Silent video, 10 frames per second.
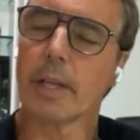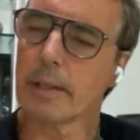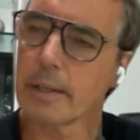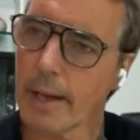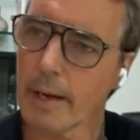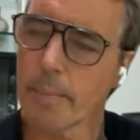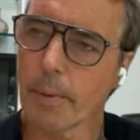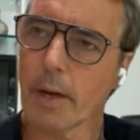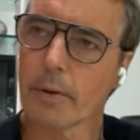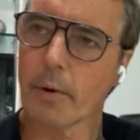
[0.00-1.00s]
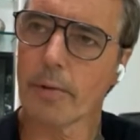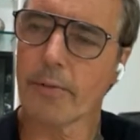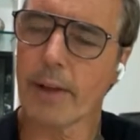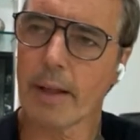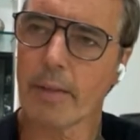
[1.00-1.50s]
They tend to belong to a
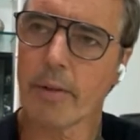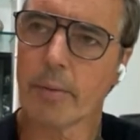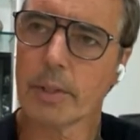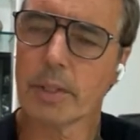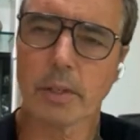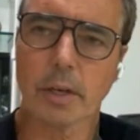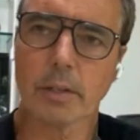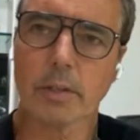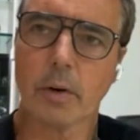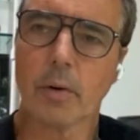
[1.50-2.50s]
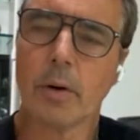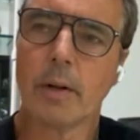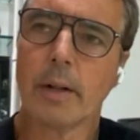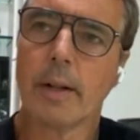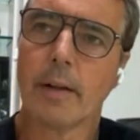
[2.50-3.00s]
faith, which is also
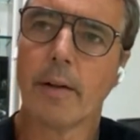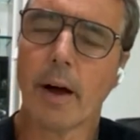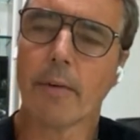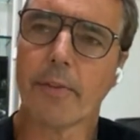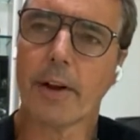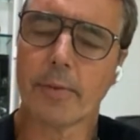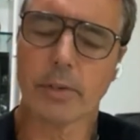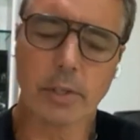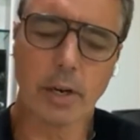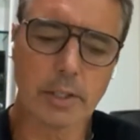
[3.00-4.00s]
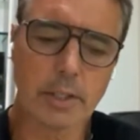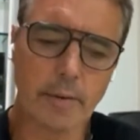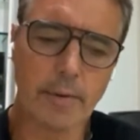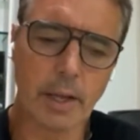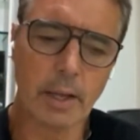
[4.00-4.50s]
favors
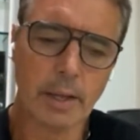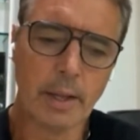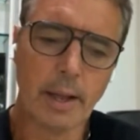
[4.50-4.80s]
longevity.